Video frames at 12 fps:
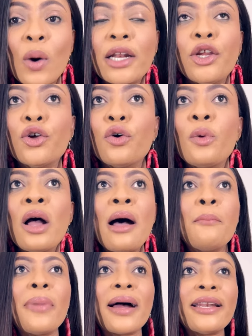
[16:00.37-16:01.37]
one, you know.
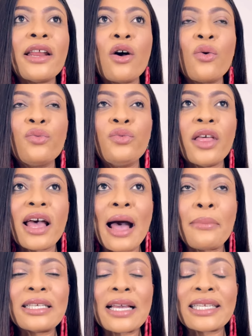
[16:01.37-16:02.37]
But the
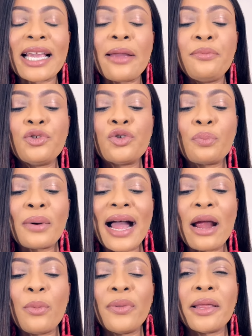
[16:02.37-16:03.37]
Ajaib
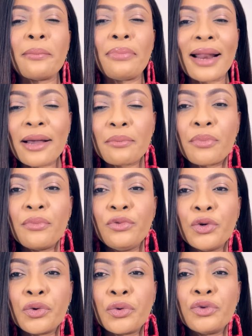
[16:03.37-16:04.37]
Dubai with the black,
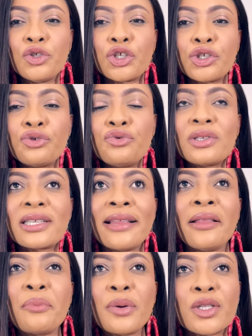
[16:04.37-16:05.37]
you know, juice
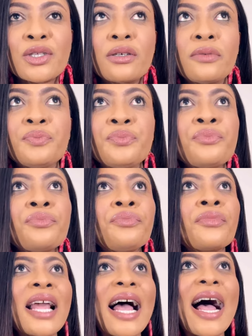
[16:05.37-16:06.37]
in the bottle.
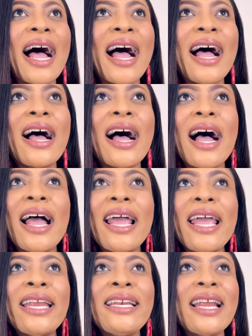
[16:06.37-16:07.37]

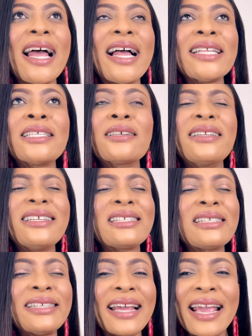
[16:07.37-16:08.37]
And to
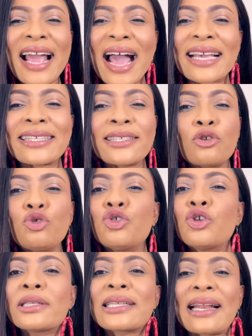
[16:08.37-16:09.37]
this day, I still
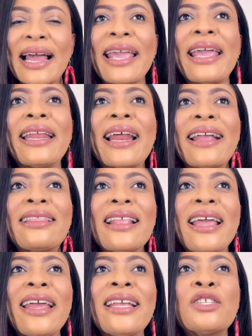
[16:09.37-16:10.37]
do not like it.
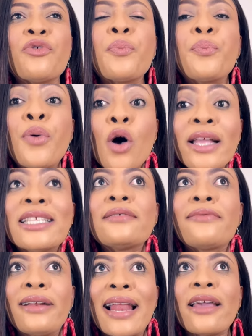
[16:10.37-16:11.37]
It's
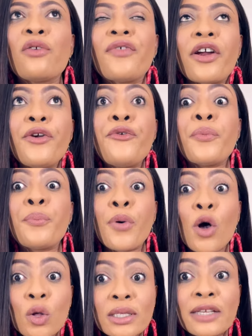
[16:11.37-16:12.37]
like very
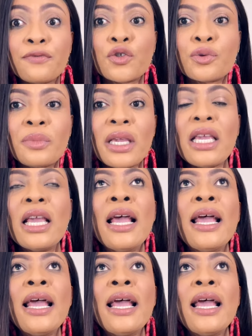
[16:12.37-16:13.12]
repulsive to me.